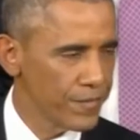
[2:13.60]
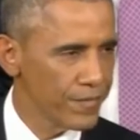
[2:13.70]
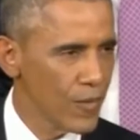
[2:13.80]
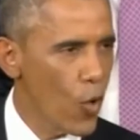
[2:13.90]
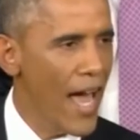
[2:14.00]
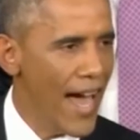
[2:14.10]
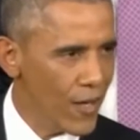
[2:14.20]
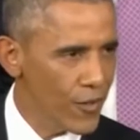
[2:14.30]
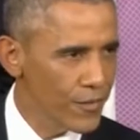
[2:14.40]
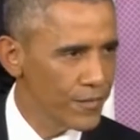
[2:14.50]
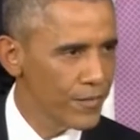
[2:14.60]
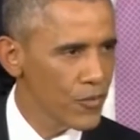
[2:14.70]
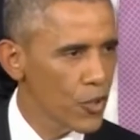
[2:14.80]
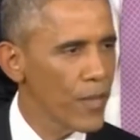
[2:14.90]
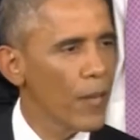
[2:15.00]
no hacker
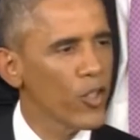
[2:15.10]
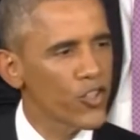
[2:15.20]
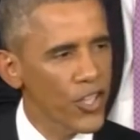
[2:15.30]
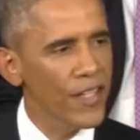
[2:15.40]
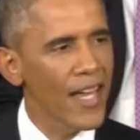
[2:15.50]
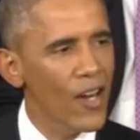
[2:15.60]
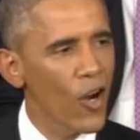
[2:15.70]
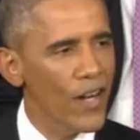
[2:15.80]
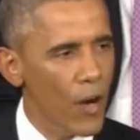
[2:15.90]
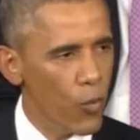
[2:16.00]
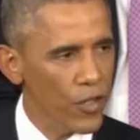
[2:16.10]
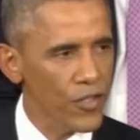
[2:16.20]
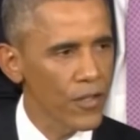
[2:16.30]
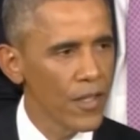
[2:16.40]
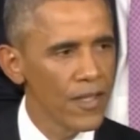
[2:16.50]
should be able to shut down our
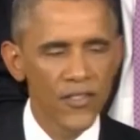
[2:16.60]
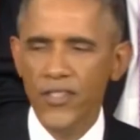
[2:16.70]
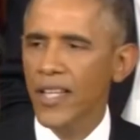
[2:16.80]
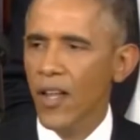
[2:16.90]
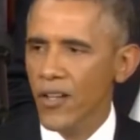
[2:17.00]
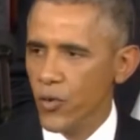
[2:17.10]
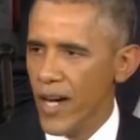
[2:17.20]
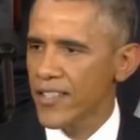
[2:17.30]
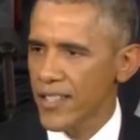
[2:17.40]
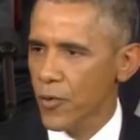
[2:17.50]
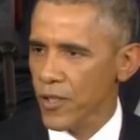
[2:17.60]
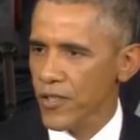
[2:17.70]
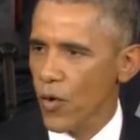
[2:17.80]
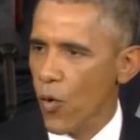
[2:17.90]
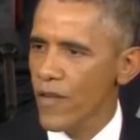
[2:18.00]
networks, steal our trade
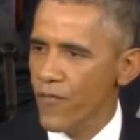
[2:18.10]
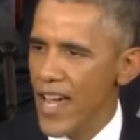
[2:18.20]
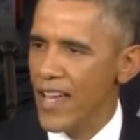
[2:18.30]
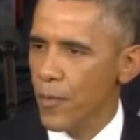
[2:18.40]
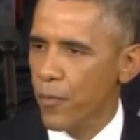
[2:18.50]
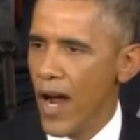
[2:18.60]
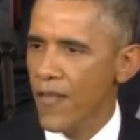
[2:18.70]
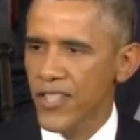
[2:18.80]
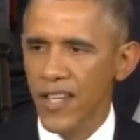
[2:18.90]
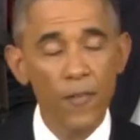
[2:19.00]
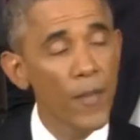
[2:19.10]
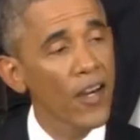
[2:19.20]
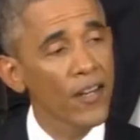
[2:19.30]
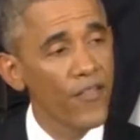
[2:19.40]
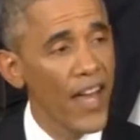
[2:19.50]
secrets, or invade the privacy of
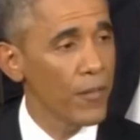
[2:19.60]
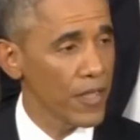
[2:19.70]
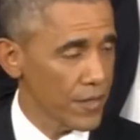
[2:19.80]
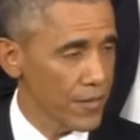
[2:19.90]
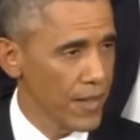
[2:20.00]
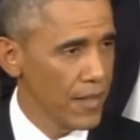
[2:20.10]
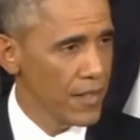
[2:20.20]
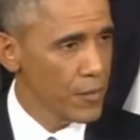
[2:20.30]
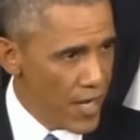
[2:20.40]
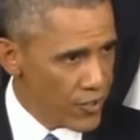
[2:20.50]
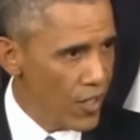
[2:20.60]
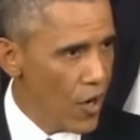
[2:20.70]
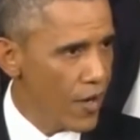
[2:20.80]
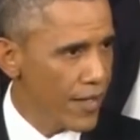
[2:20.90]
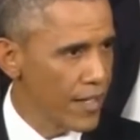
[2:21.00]
American families, especially
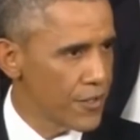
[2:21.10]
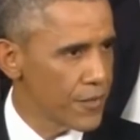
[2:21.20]
our kids.